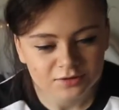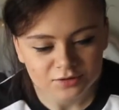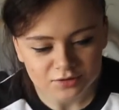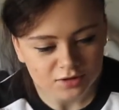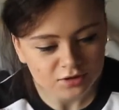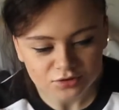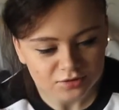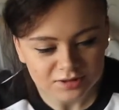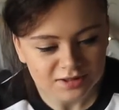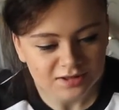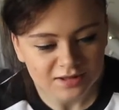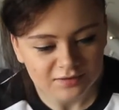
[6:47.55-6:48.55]
You can't
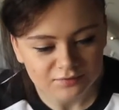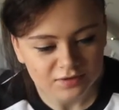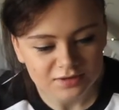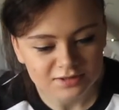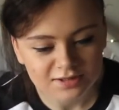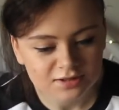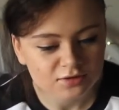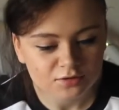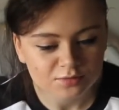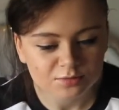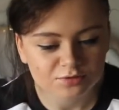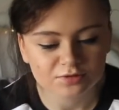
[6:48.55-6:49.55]
drink it that fast like a
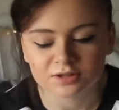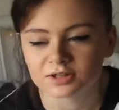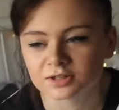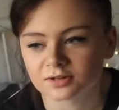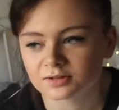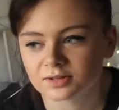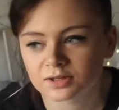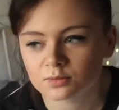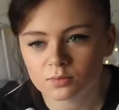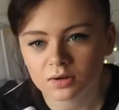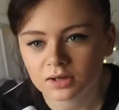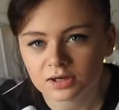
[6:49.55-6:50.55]
normal drink. And I was
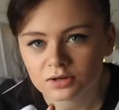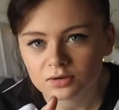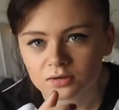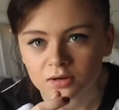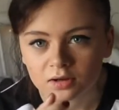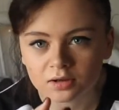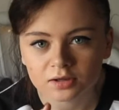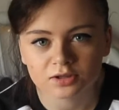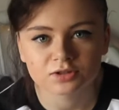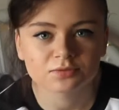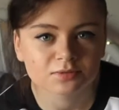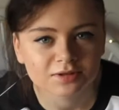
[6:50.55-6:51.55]
like, why not?
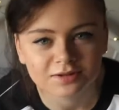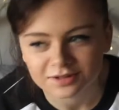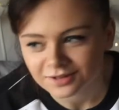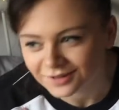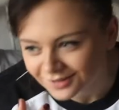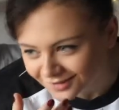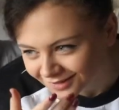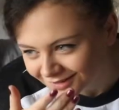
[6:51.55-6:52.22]
And she was like,